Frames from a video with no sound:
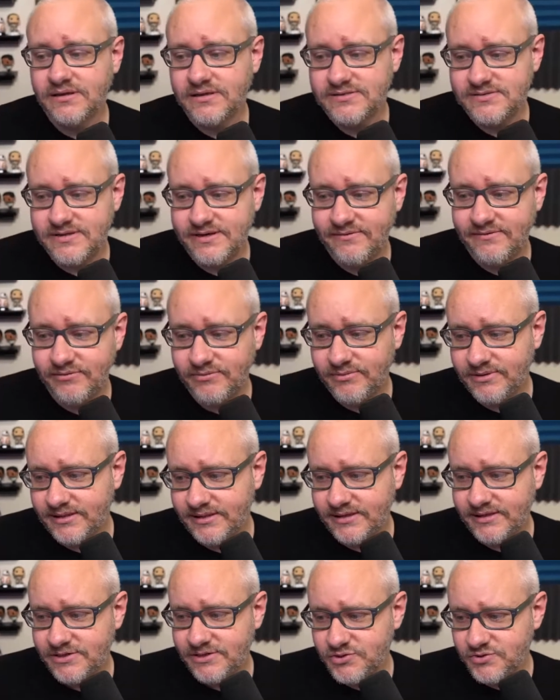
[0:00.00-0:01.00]
So I never
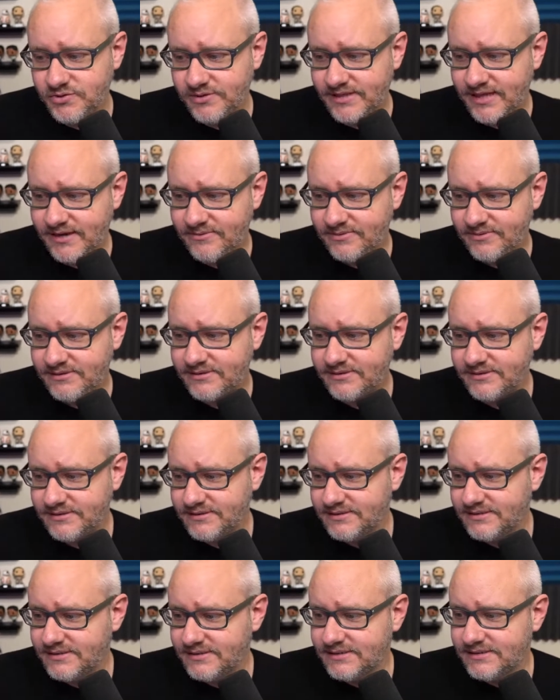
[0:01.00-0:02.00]
really enjoyed that one.
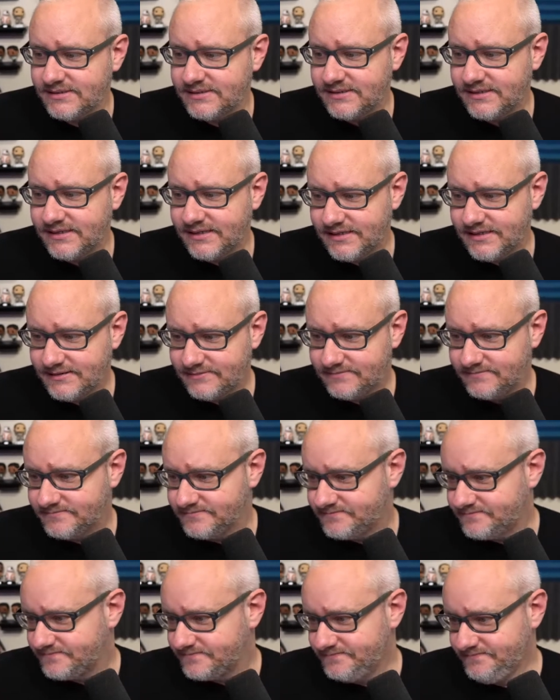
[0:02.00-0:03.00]

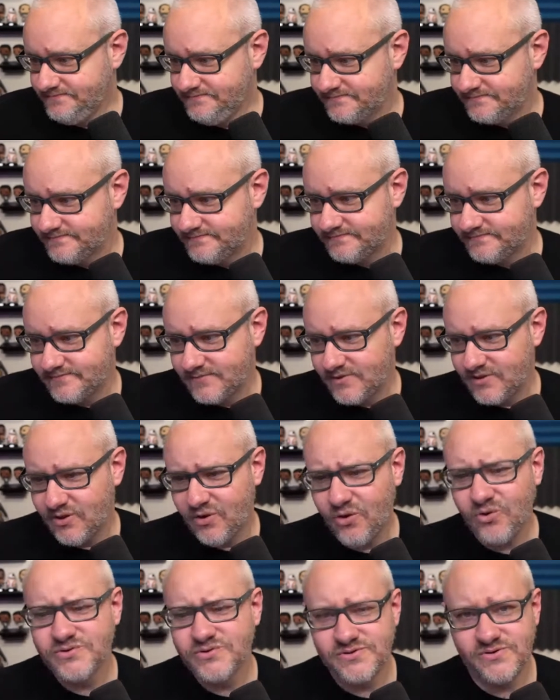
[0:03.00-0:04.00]
The
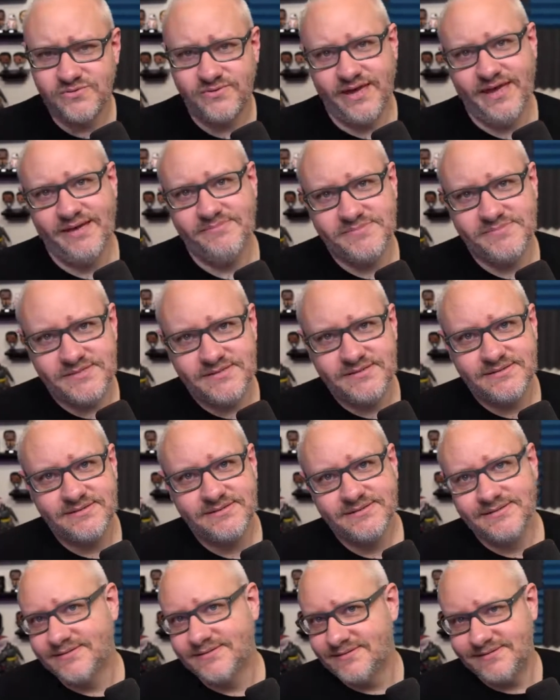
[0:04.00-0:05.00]
old school games
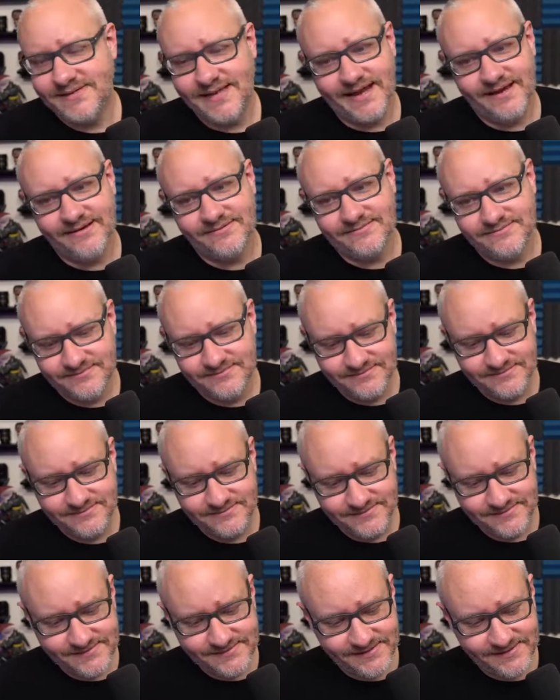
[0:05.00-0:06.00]
now.
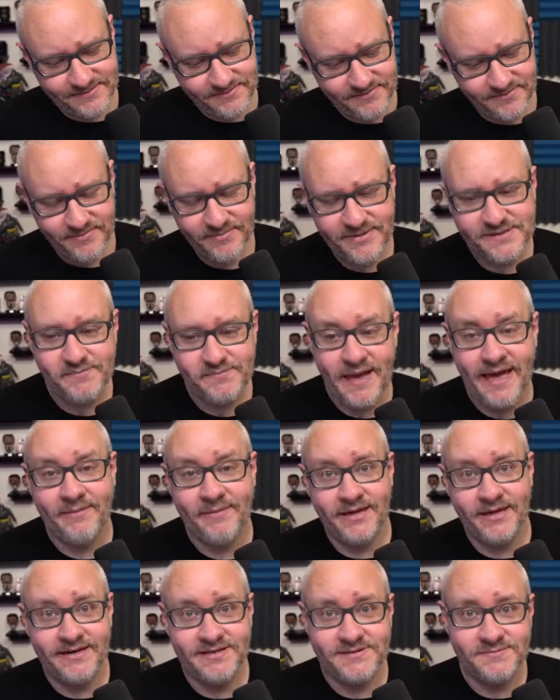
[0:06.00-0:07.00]
Miss
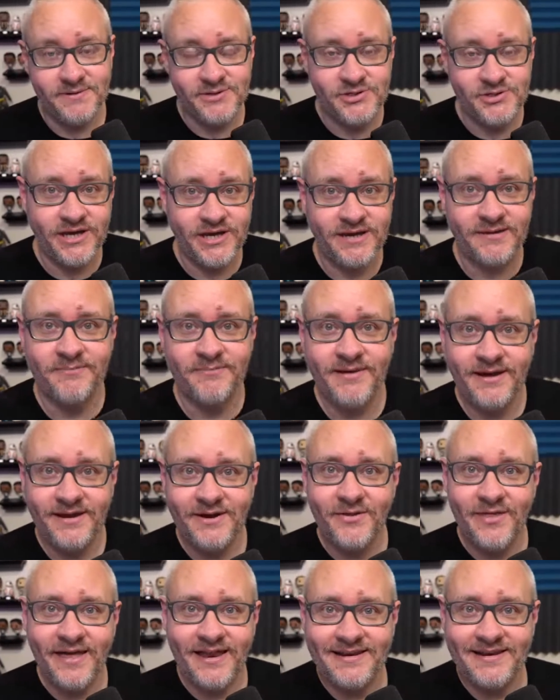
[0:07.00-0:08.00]
Pac-Man is my jam. I
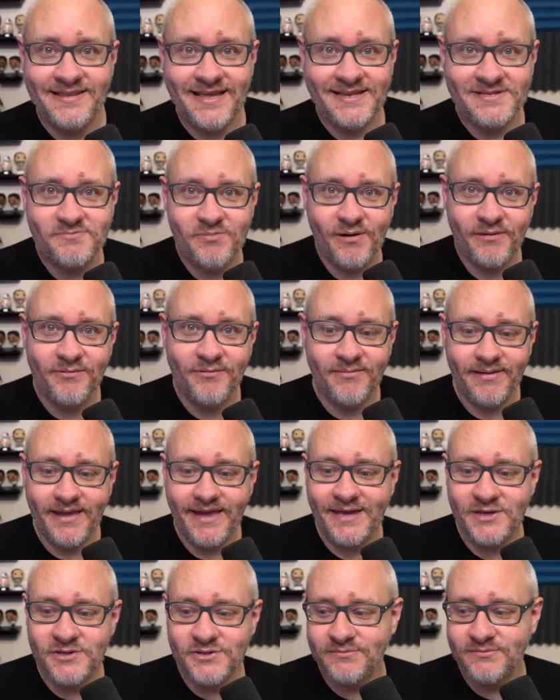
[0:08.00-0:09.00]
know that that's probably
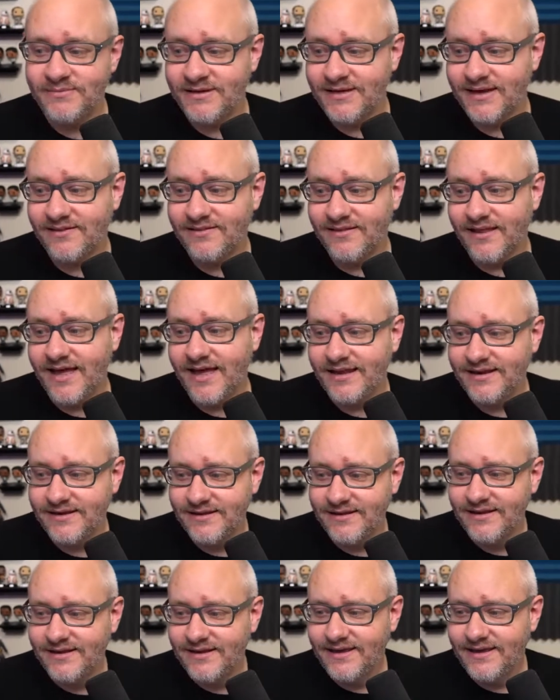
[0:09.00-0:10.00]
aging me a lot.
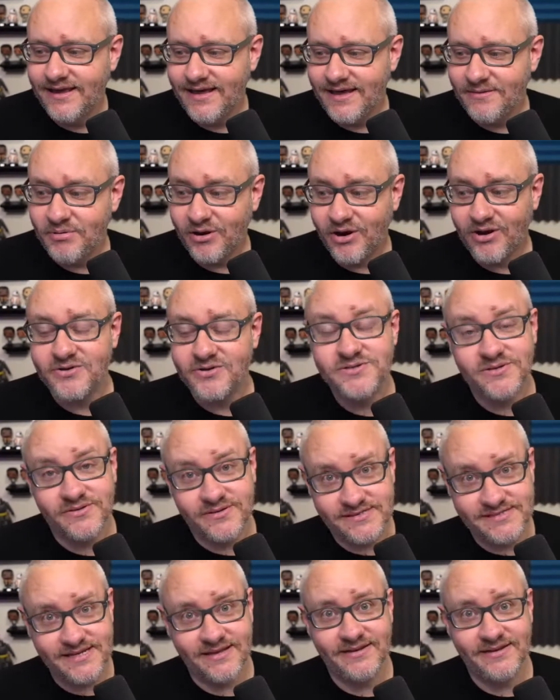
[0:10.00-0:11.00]
But also
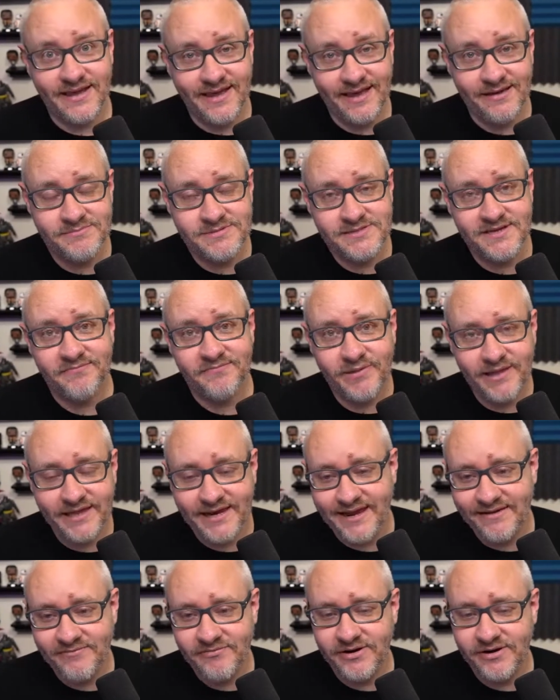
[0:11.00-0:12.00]
the Zelda games. I played
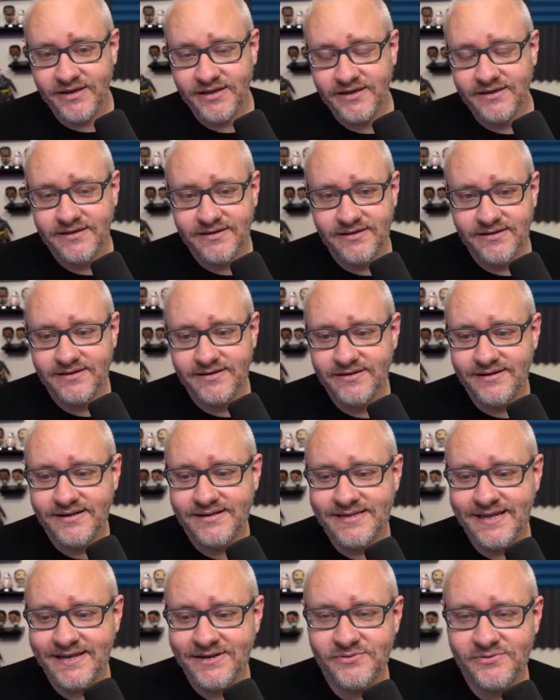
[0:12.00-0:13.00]
every
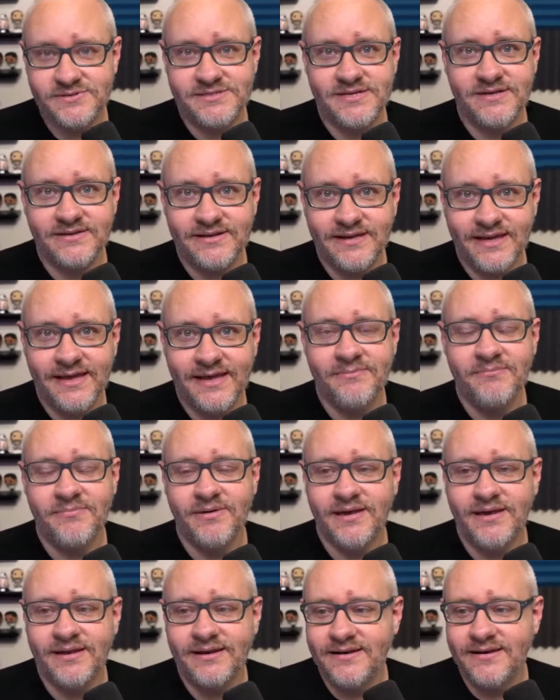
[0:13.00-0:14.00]
Nintendo Zelda game
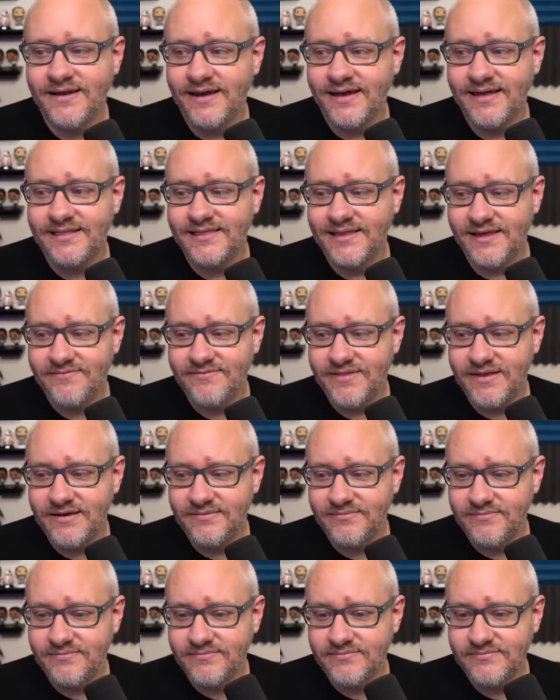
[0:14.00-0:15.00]
and I love
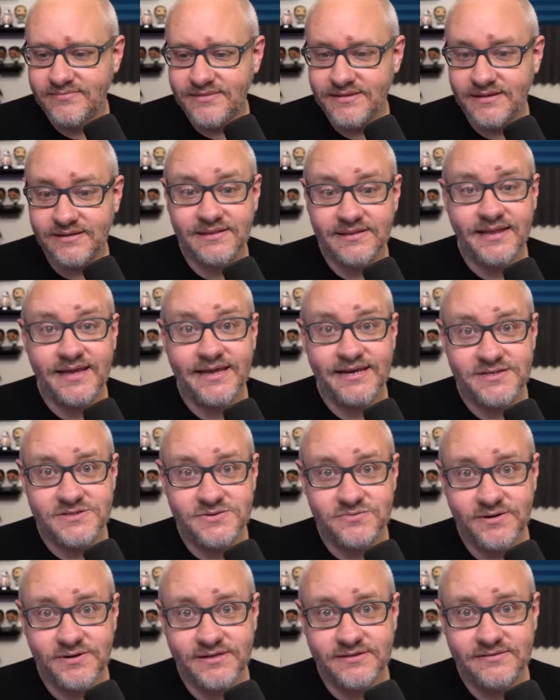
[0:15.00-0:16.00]
them. The latest
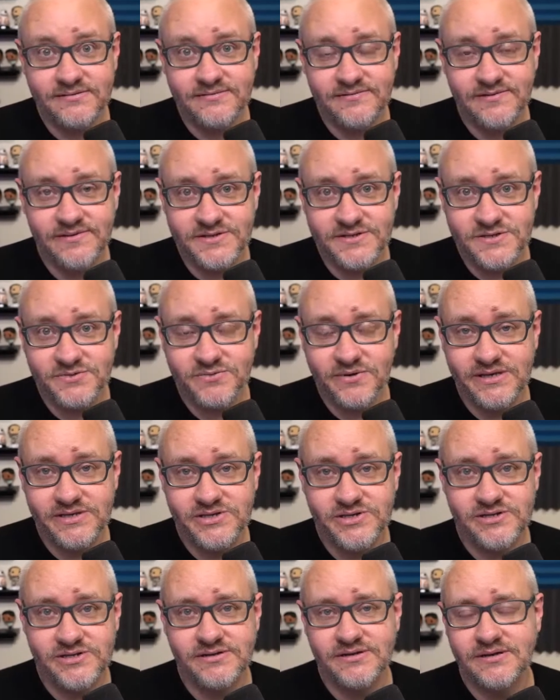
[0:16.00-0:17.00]
one for the
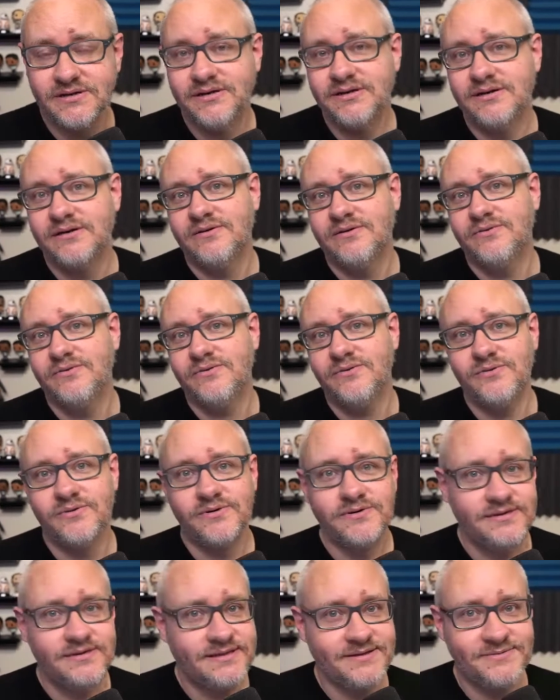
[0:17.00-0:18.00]
Switch, whew,
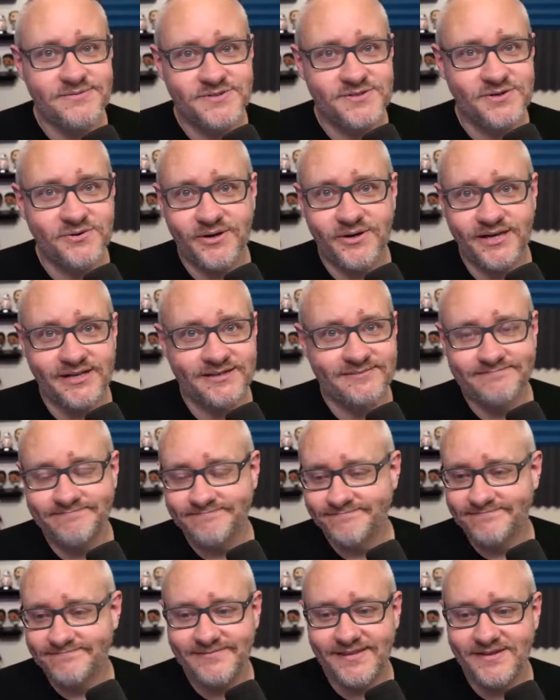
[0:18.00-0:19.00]
that was so good.
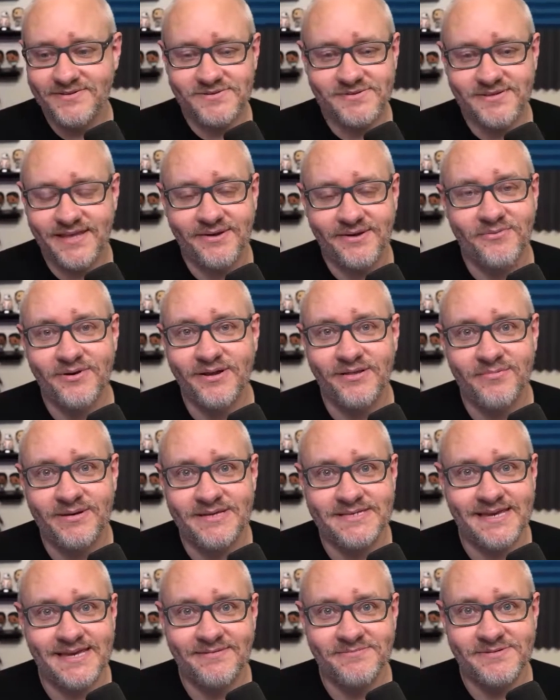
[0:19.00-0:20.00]
That was like one of the
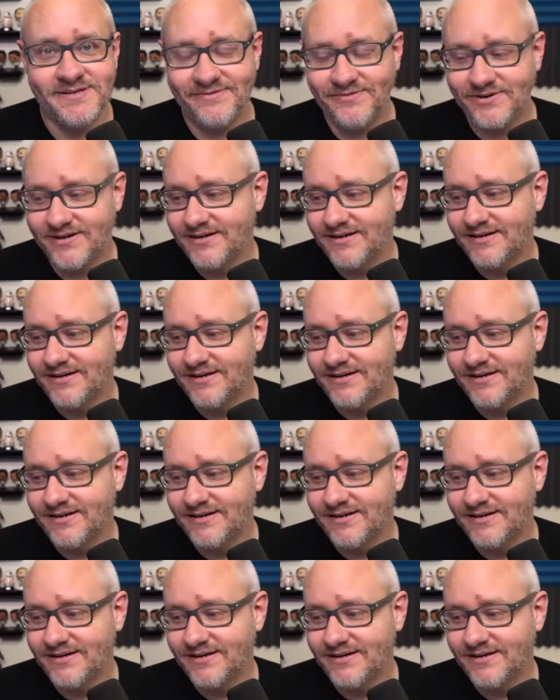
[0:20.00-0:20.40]
best games ever.